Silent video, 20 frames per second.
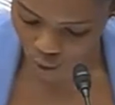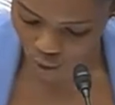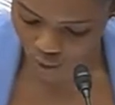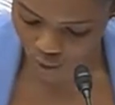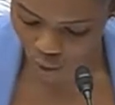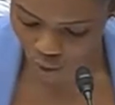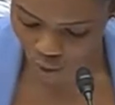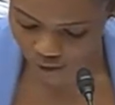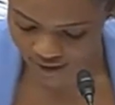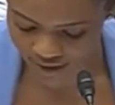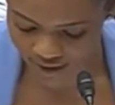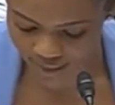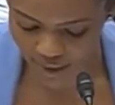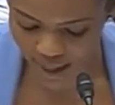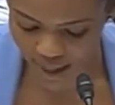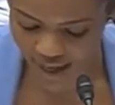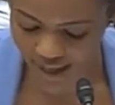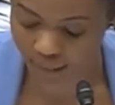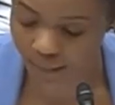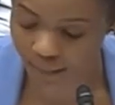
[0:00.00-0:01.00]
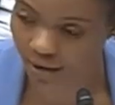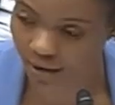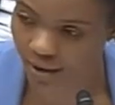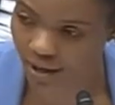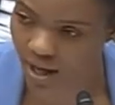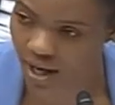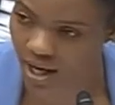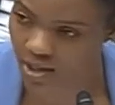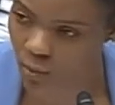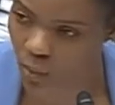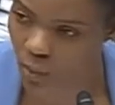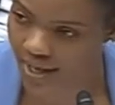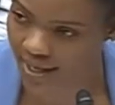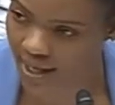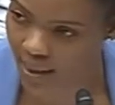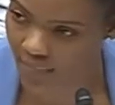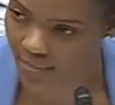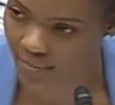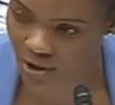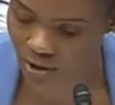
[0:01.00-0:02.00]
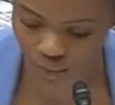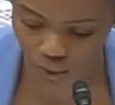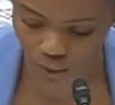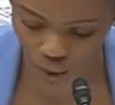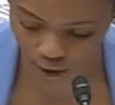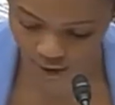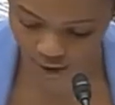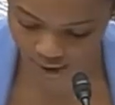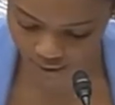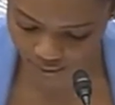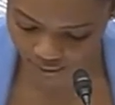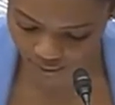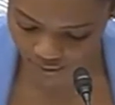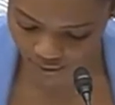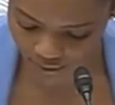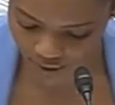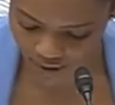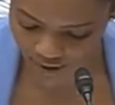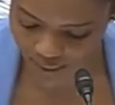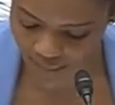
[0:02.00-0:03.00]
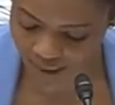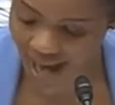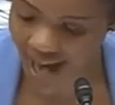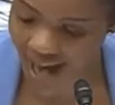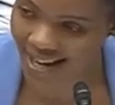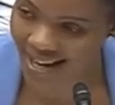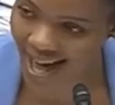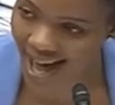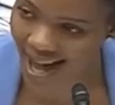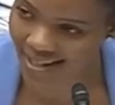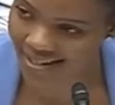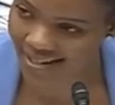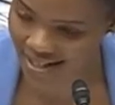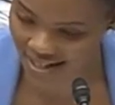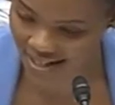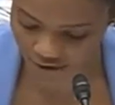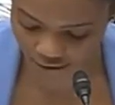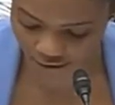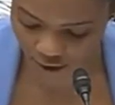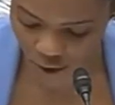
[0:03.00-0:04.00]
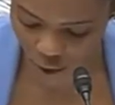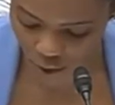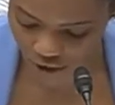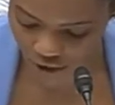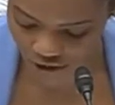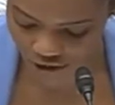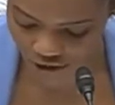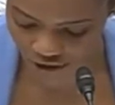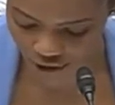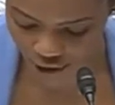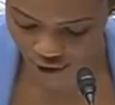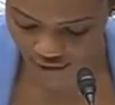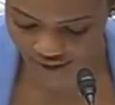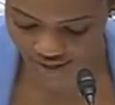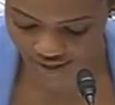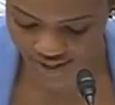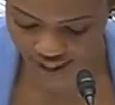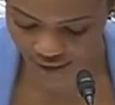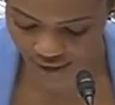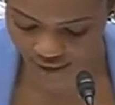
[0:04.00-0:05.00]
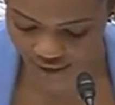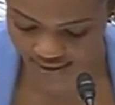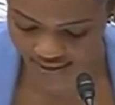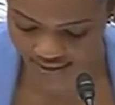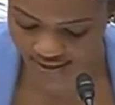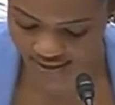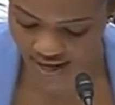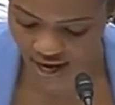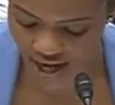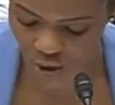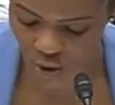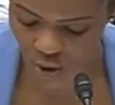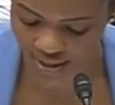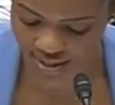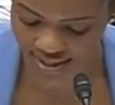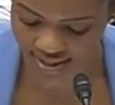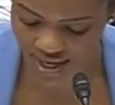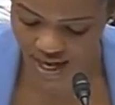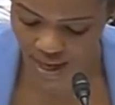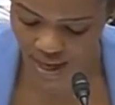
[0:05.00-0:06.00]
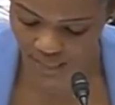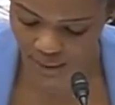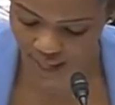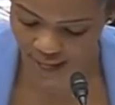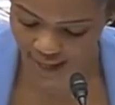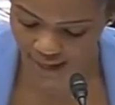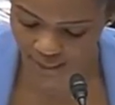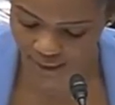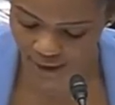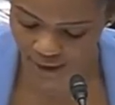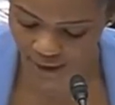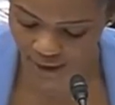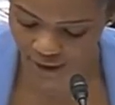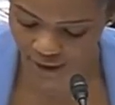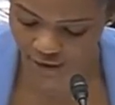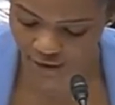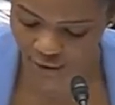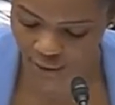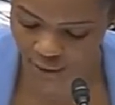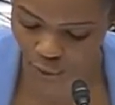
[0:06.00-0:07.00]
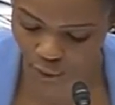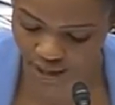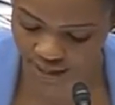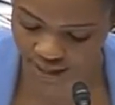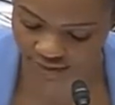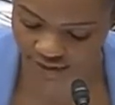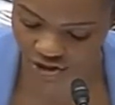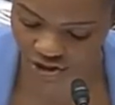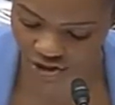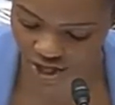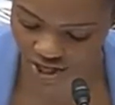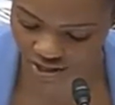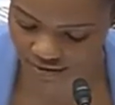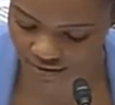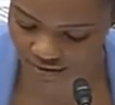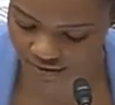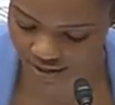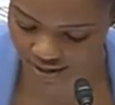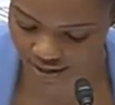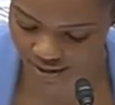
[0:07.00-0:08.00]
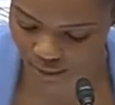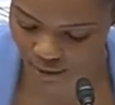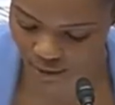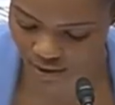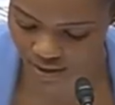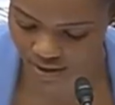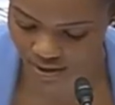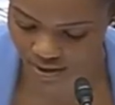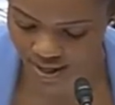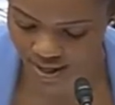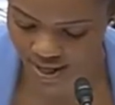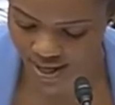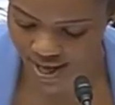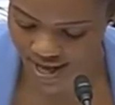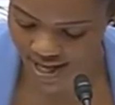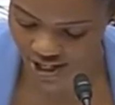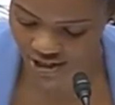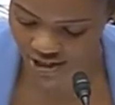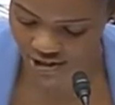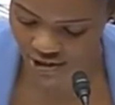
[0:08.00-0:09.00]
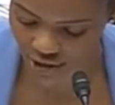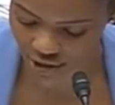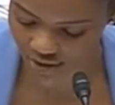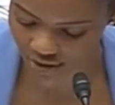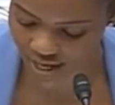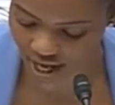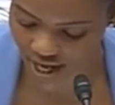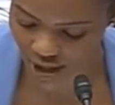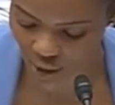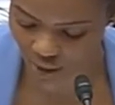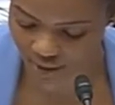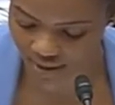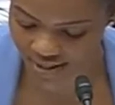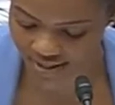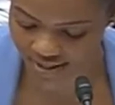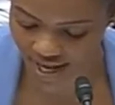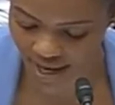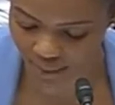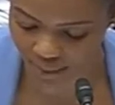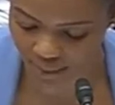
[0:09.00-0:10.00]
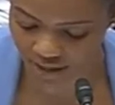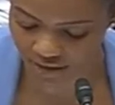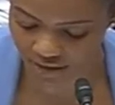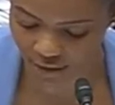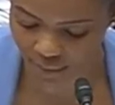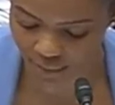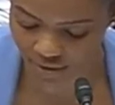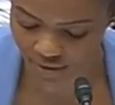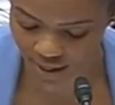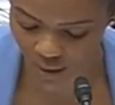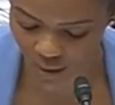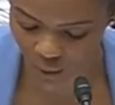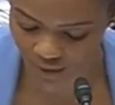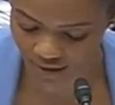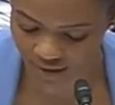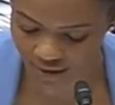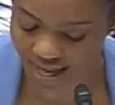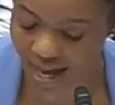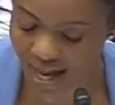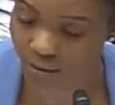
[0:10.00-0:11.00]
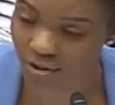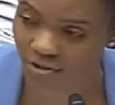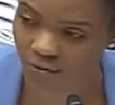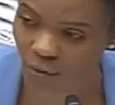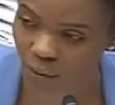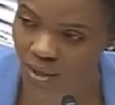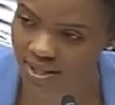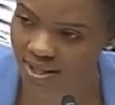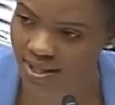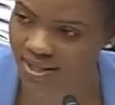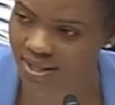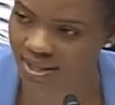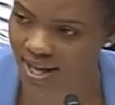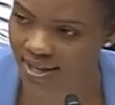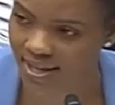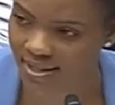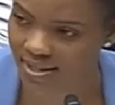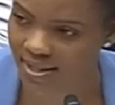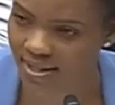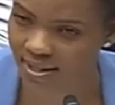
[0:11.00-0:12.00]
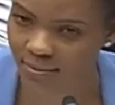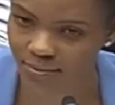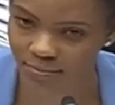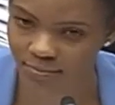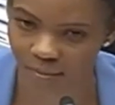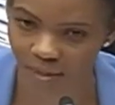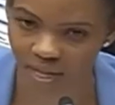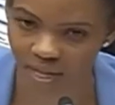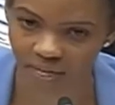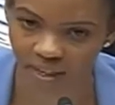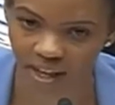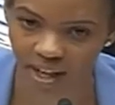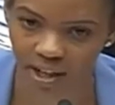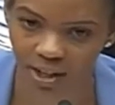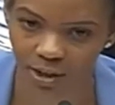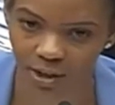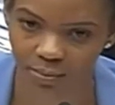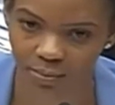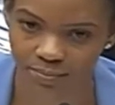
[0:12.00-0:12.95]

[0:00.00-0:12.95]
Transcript: more importantly, Black America, is waking up to the ploy. The bad acting, the faux concern, these hearings, it's not going to stop Black America from breaking the chains of victimhood, and it's certainly not going to stop me from being one of the loudest voices against it. Thank you.